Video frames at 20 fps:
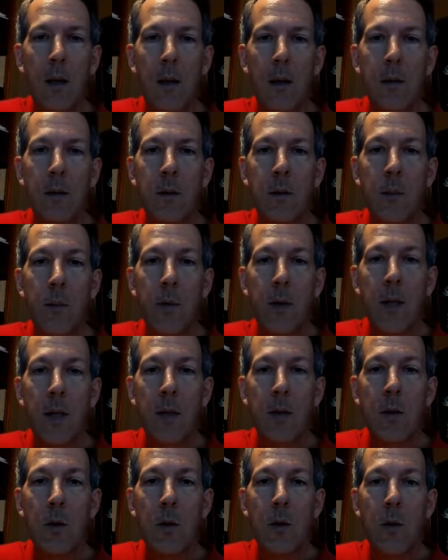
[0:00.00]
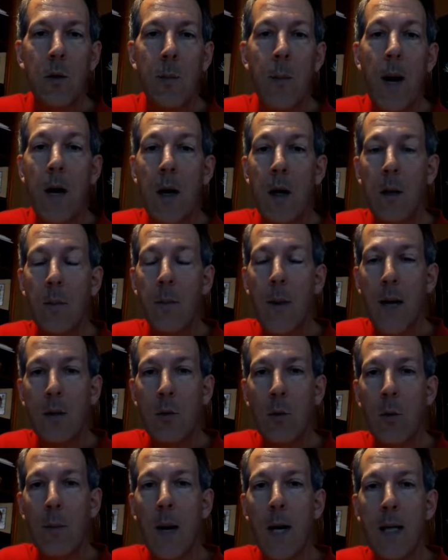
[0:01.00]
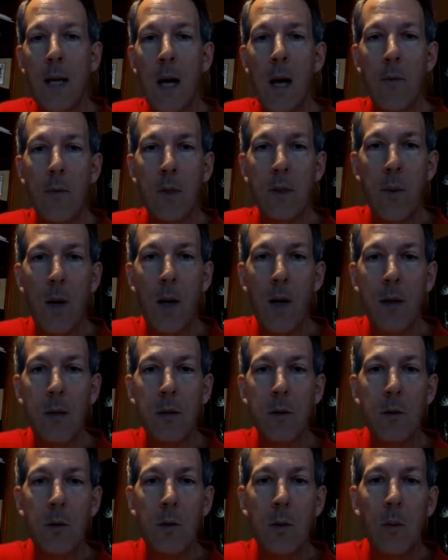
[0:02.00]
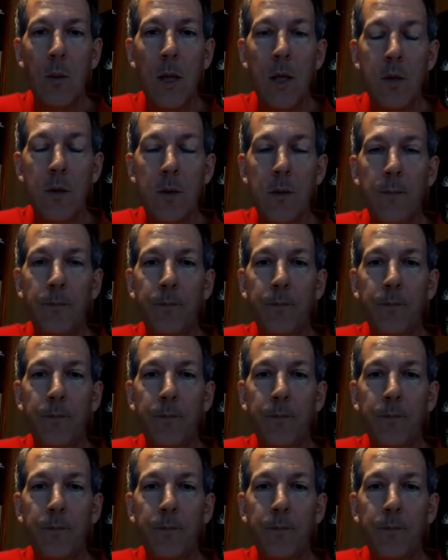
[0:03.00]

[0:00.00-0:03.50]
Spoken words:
to predict who might or might not respond to ablation.